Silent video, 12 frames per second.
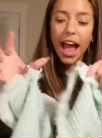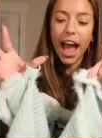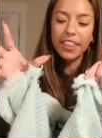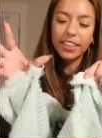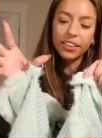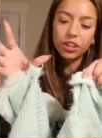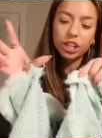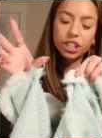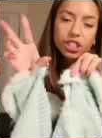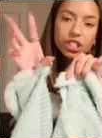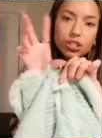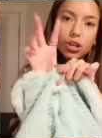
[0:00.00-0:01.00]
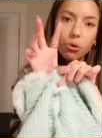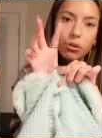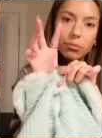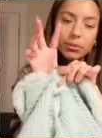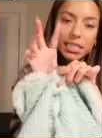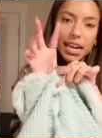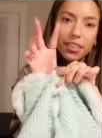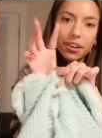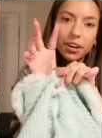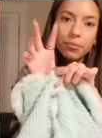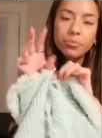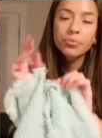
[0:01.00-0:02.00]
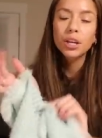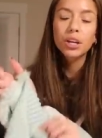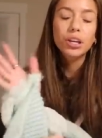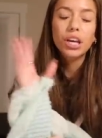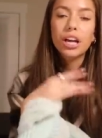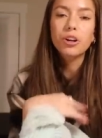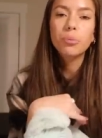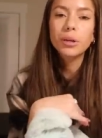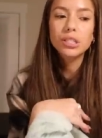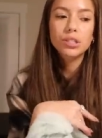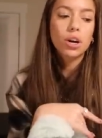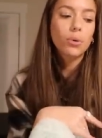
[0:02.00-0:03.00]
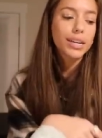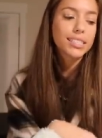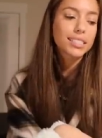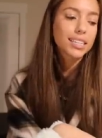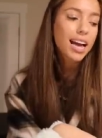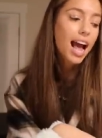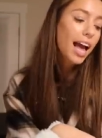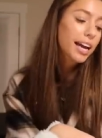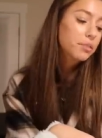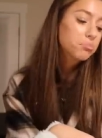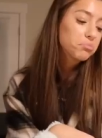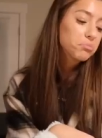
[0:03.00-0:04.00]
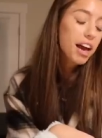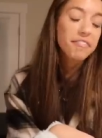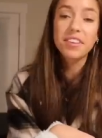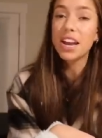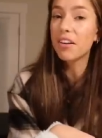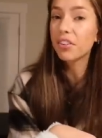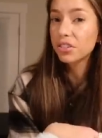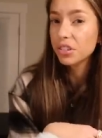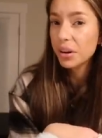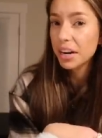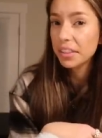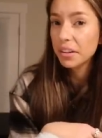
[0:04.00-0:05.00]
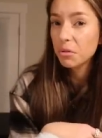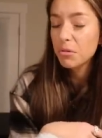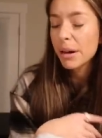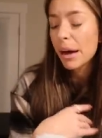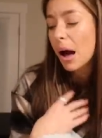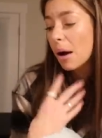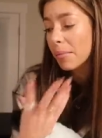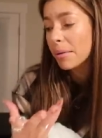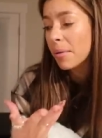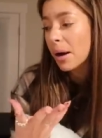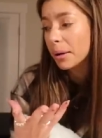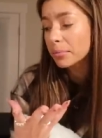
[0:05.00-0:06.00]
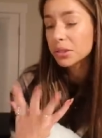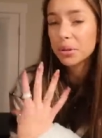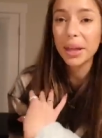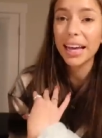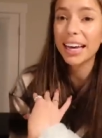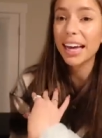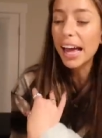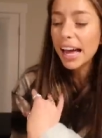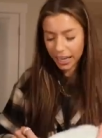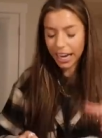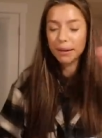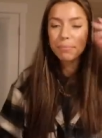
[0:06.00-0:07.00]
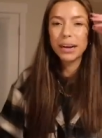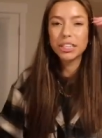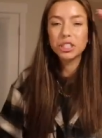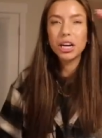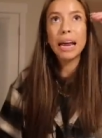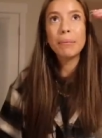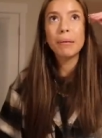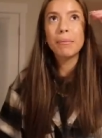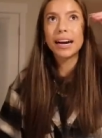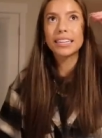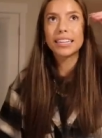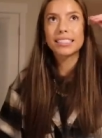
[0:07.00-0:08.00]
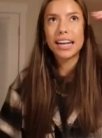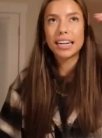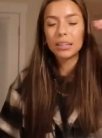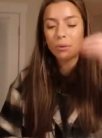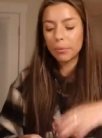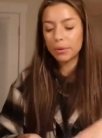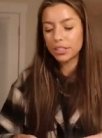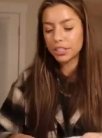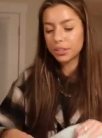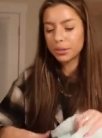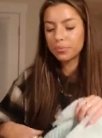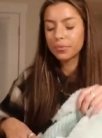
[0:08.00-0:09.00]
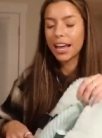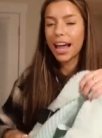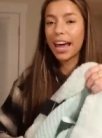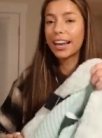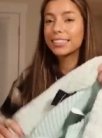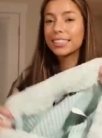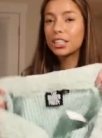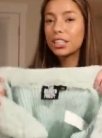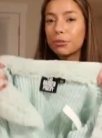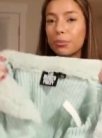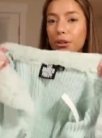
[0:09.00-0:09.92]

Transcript: and then literally just sew them together. It'll be so easy. I have never sewed anything without my mom, so like I can picture it in my mind exactly what I'm gonna do, and it's gonna look